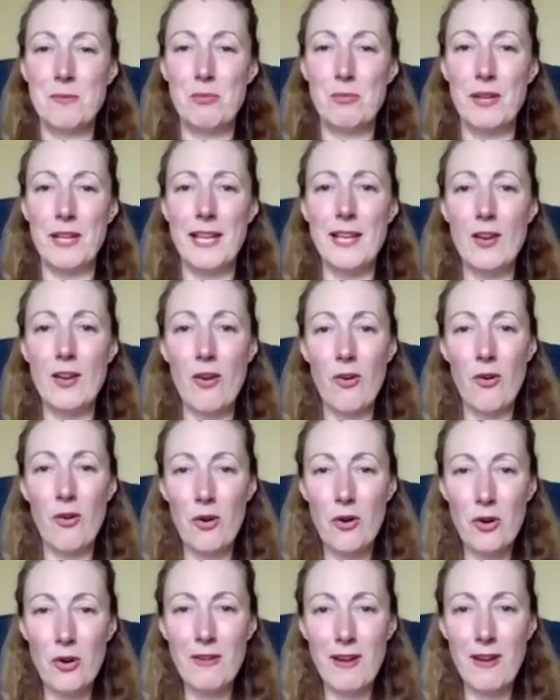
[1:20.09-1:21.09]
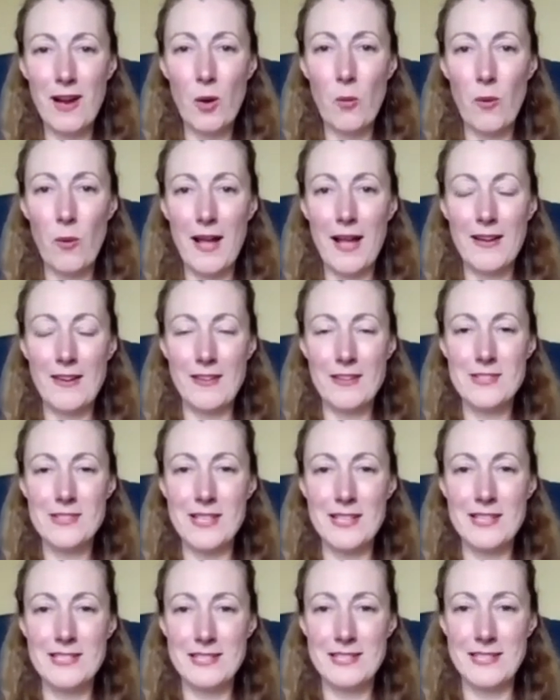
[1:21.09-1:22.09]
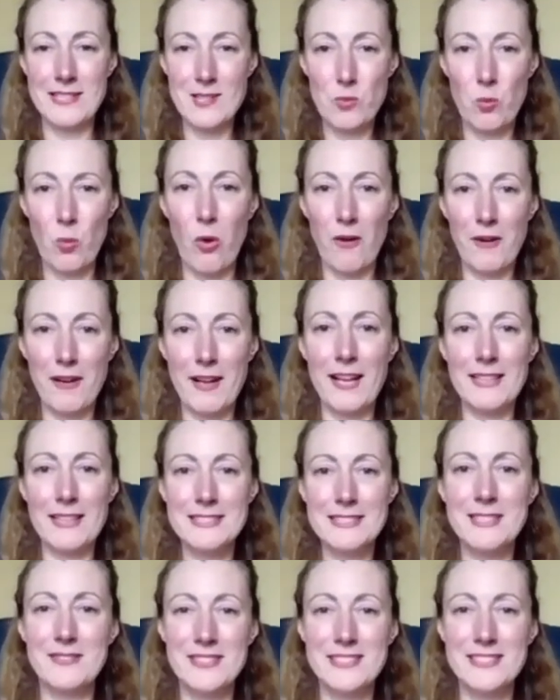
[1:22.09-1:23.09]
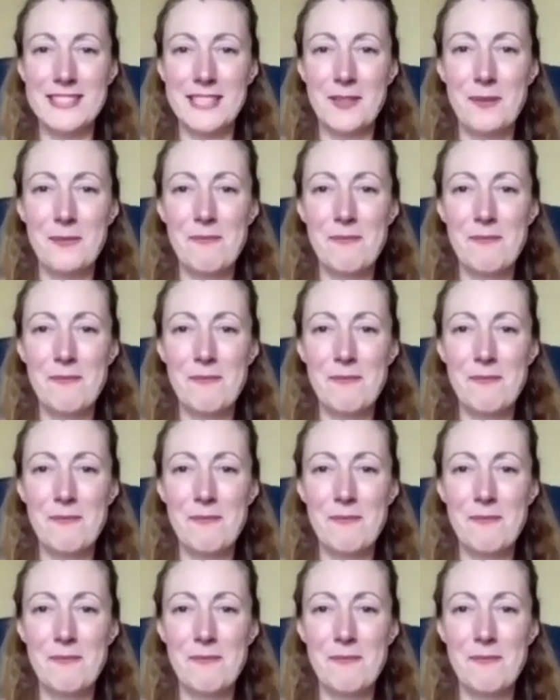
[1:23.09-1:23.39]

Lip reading: bringing all our awareness into this one activity.